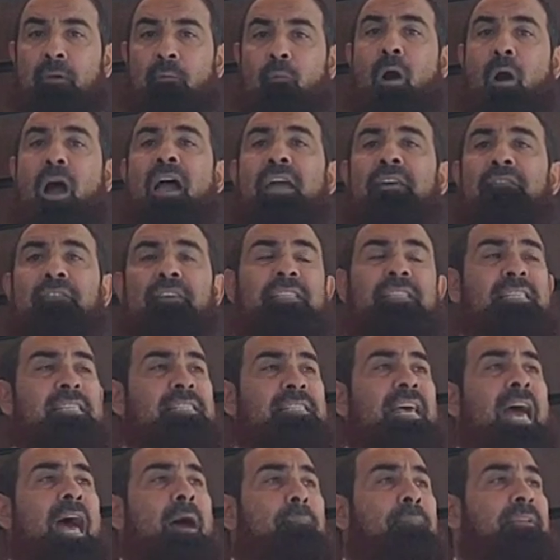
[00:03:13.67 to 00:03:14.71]
Why this
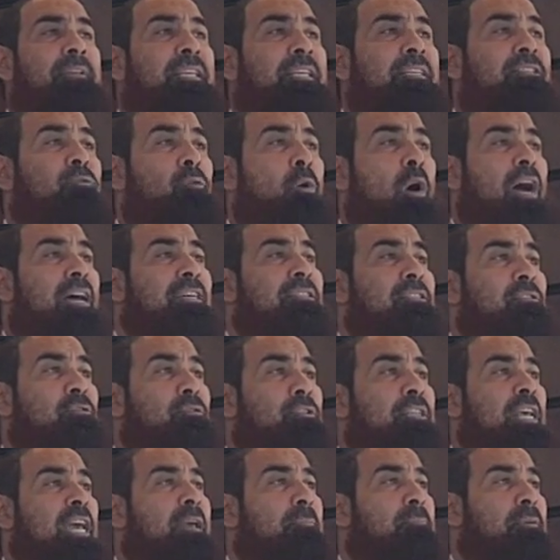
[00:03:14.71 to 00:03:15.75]
is happening to us
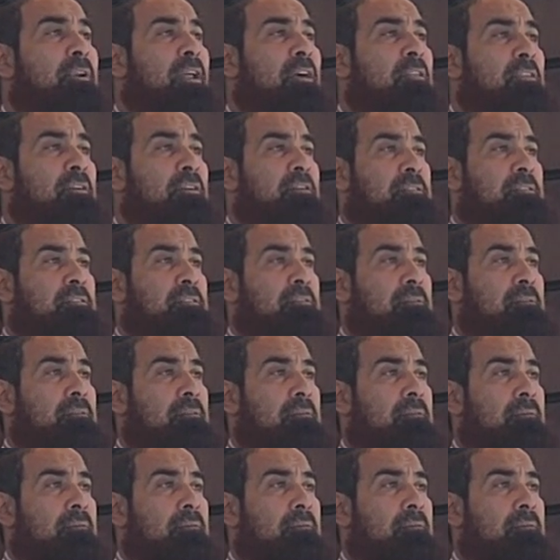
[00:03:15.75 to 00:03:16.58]
today, brothers?